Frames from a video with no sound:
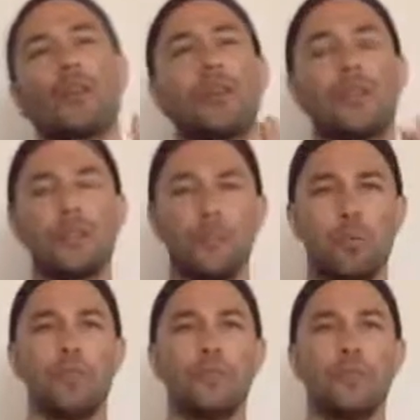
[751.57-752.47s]
it's
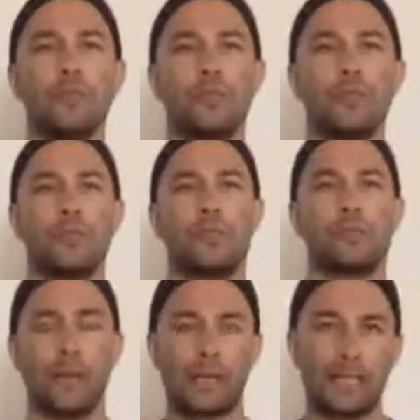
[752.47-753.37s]
important to
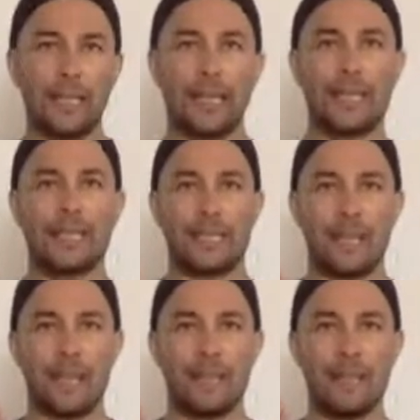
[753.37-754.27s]
recognize
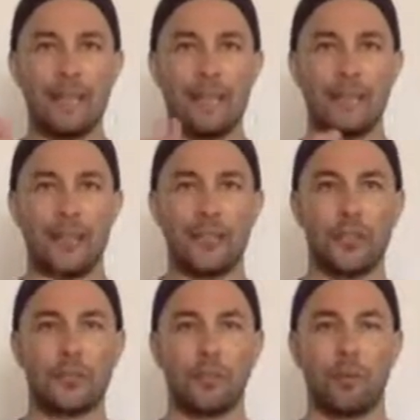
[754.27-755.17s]
in the
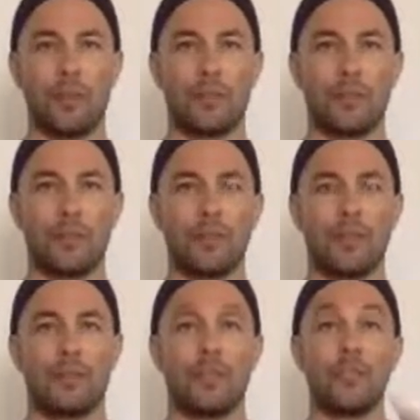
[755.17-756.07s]
digestive
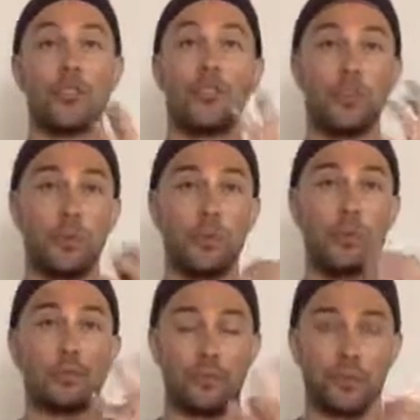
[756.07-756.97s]
process that chewing
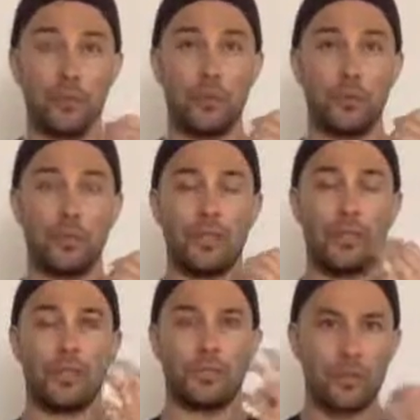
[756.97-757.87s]
your food
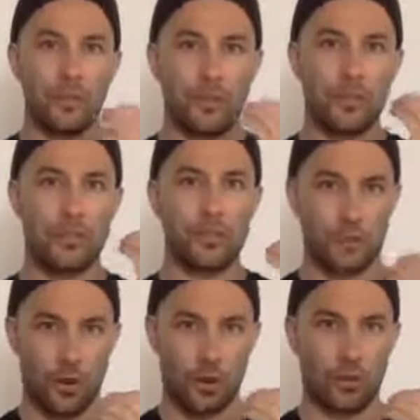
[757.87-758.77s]
is really the
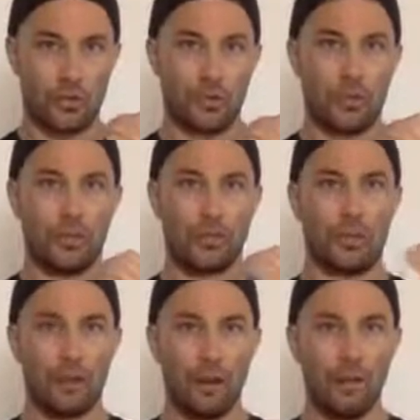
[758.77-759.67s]
start
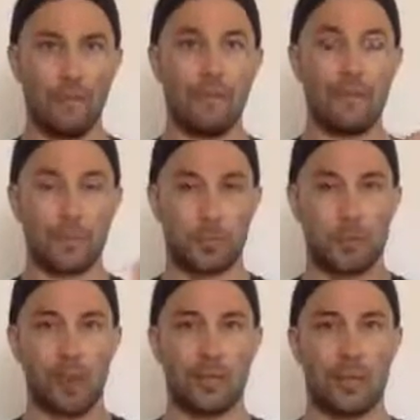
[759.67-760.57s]
of this
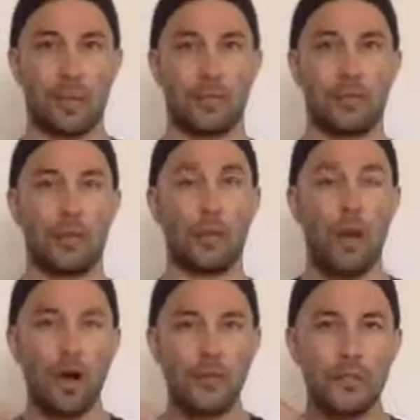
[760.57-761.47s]
process. We
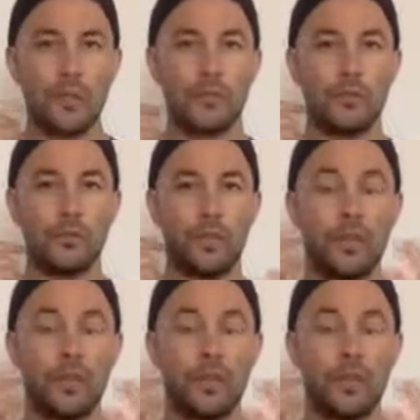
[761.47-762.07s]
want to